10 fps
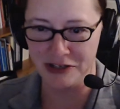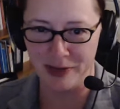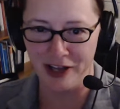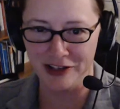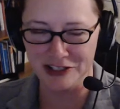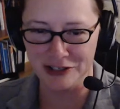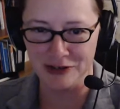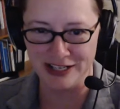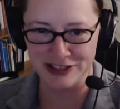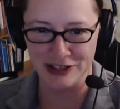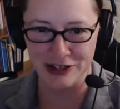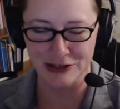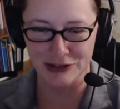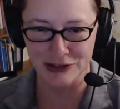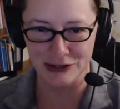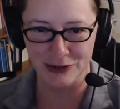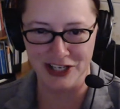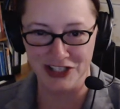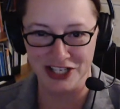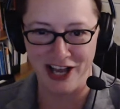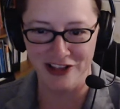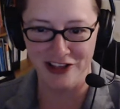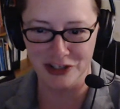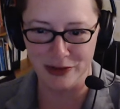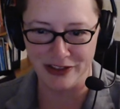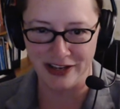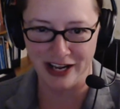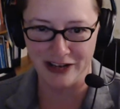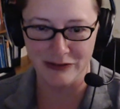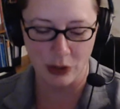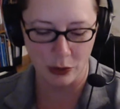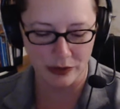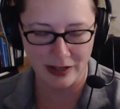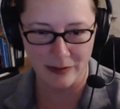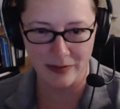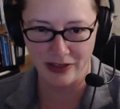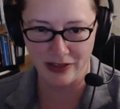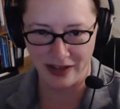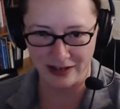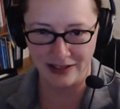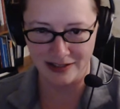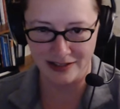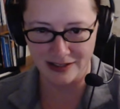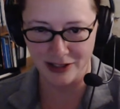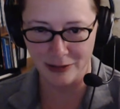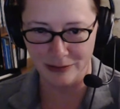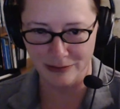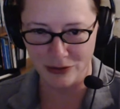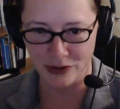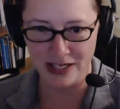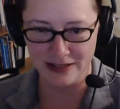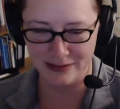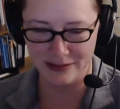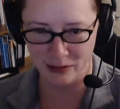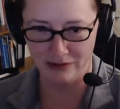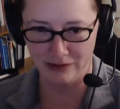biology degree and start doing genealogy with it, I would have told them that they needed to go drink some more.